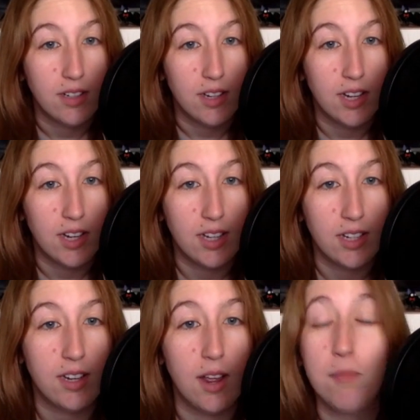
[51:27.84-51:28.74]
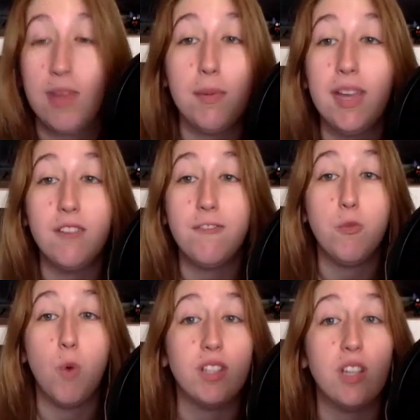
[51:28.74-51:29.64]
And maybe if he
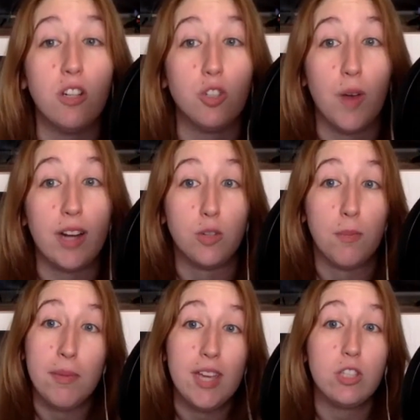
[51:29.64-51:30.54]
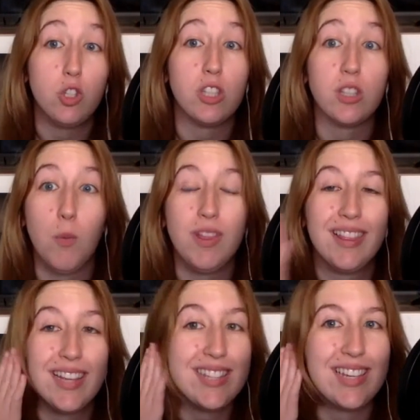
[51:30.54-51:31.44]
wasn't a director, maybe he's just someone
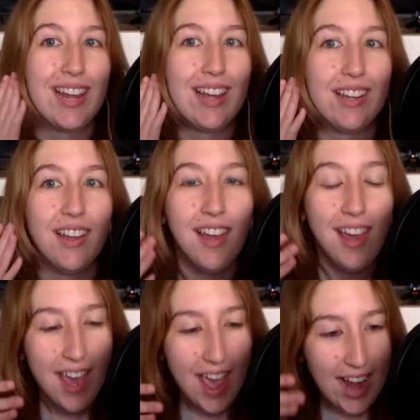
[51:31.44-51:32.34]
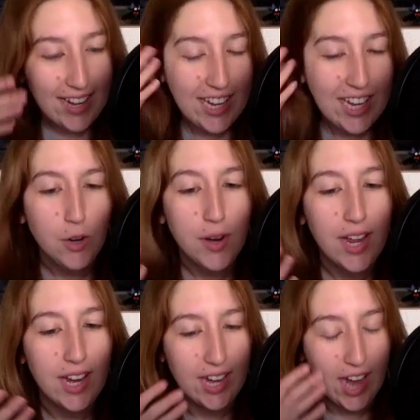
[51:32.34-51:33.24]
listening and
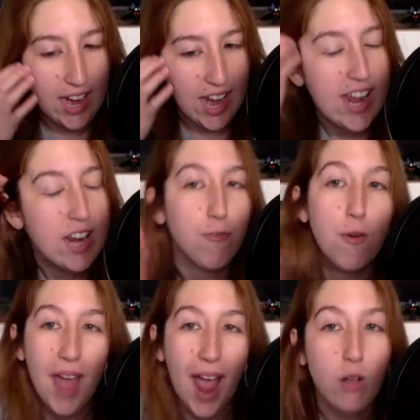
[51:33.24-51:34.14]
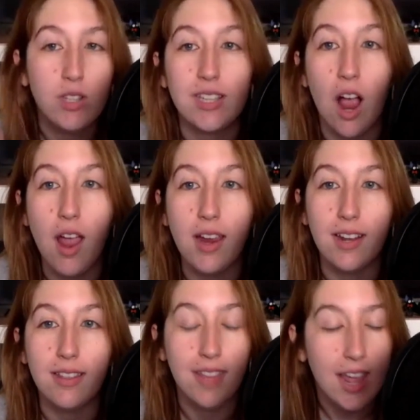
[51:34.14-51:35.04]
hearing and from the outside,
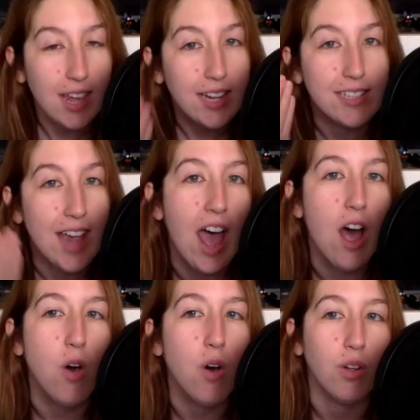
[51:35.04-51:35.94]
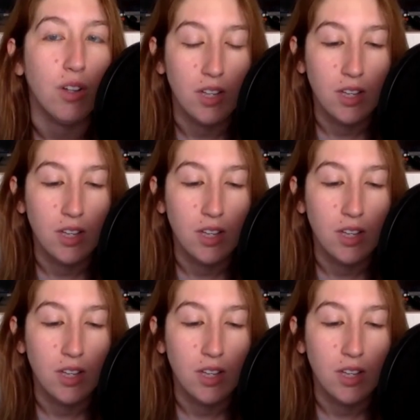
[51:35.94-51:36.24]
and they can tell